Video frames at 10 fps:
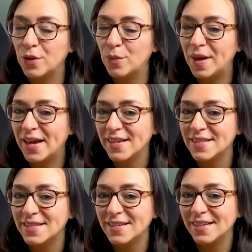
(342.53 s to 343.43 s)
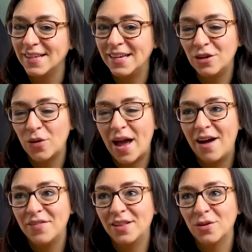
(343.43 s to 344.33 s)
based,
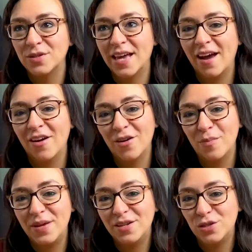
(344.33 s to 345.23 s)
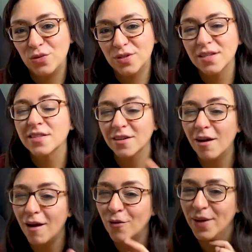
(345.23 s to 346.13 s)
having those carrot or beet juices. There
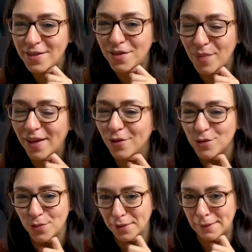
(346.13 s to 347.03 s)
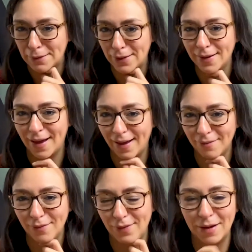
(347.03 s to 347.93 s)
are ways to make those really good. I
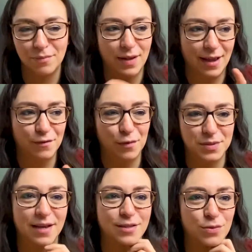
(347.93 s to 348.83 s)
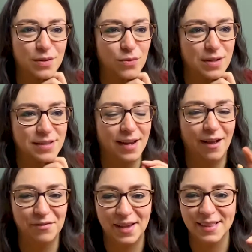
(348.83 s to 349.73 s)
am kind of obsessed with the ones that
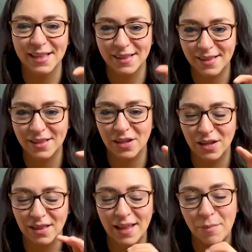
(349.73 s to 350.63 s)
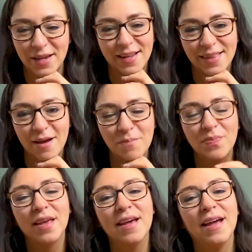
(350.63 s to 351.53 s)
have like the lemon in them.
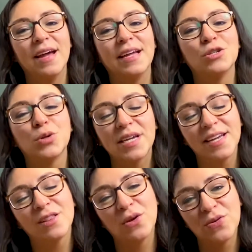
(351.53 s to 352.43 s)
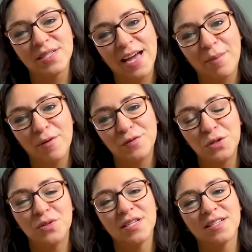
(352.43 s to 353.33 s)
Drinking those type of
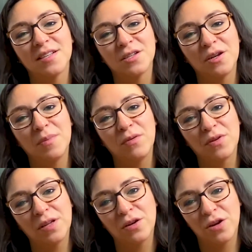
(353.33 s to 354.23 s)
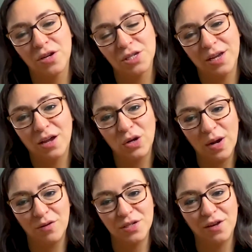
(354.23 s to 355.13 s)
juices is going to be really nourishing and
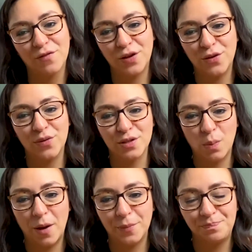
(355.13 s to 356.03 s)
grounding for you as well.